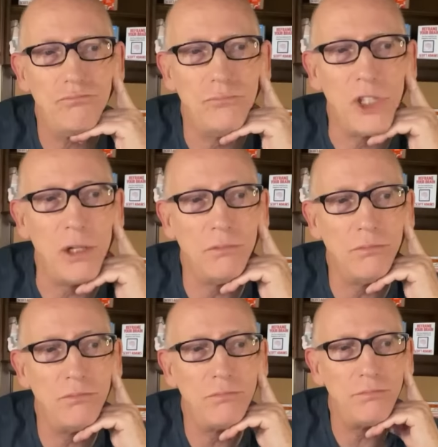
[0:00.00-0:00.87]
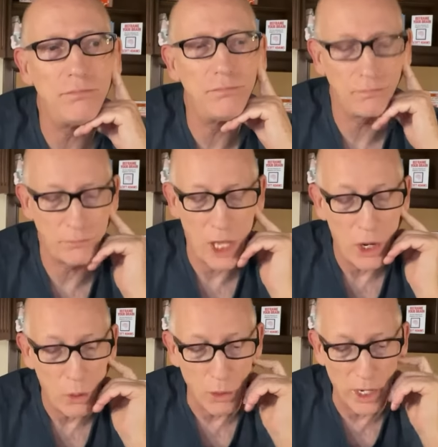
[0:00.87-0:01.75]
No?
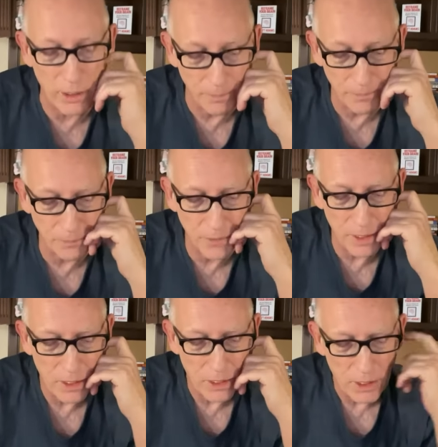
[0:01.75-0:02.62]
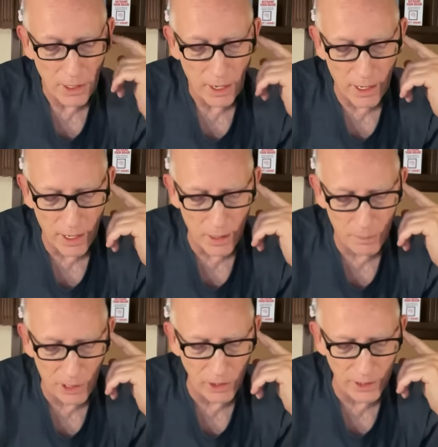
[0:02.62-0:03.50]
Well,
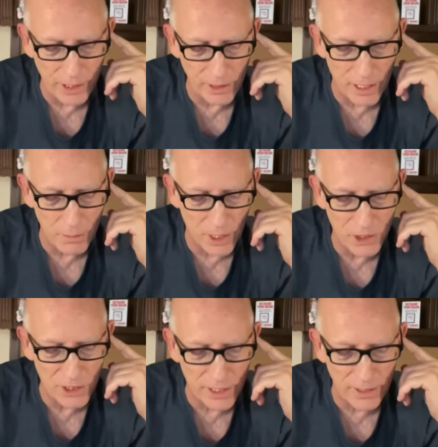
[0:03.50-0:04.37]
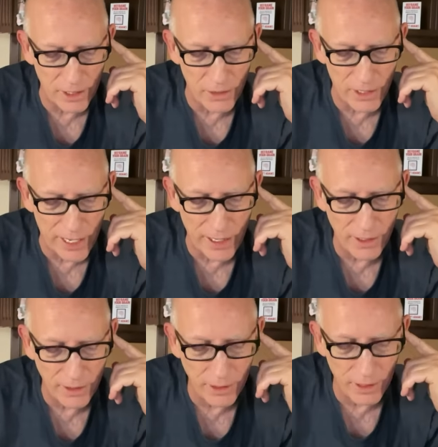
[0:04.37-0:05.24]
apparently Elon Musk said the other day,
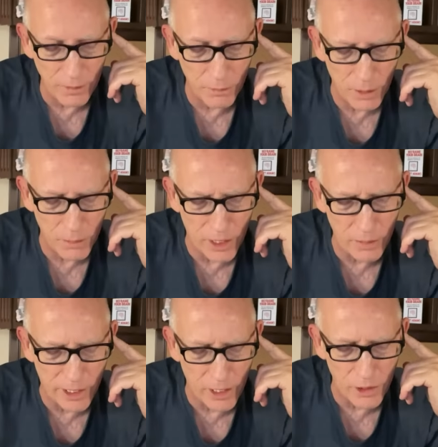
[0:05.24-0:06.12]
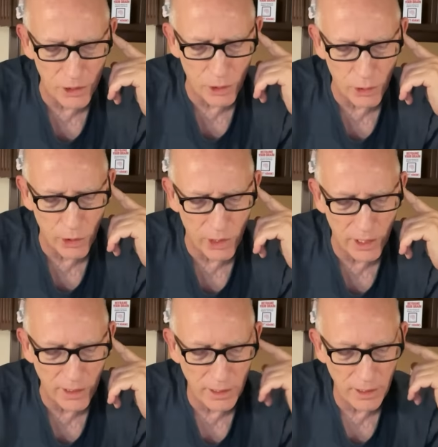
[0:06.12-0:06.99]
it might have been on Joe
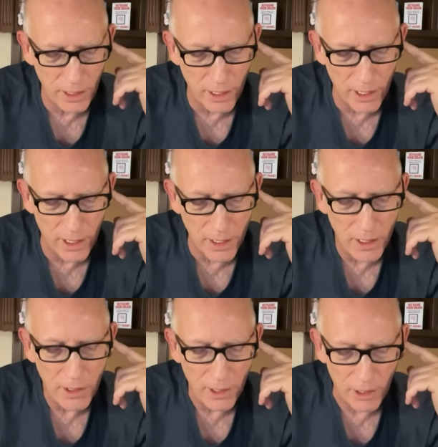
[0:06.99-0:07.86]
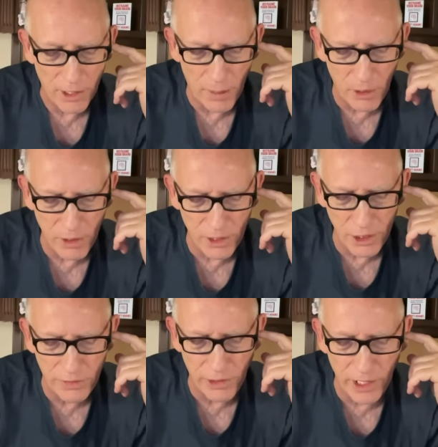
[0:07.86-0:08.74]
Rogan, a number of
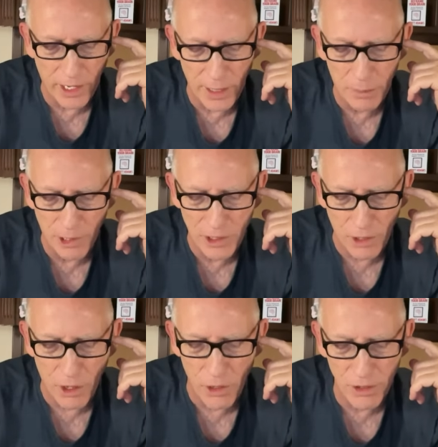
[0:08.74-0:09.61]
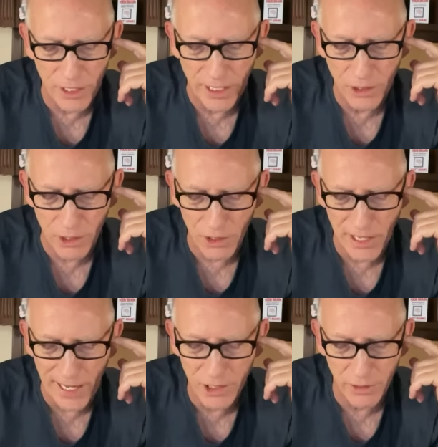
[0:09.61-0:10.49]
these very high-priced art things are
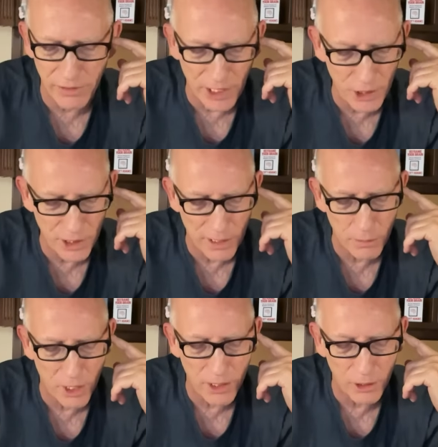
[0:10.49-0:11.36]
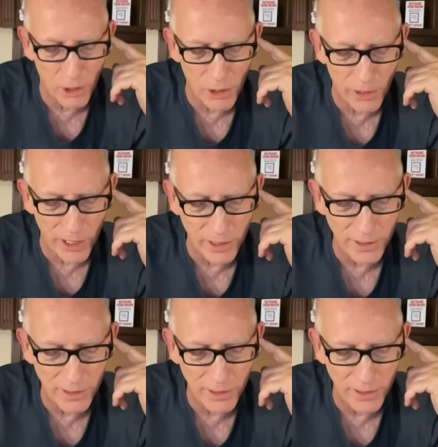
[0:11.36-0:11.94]
tax evasion and money laundering.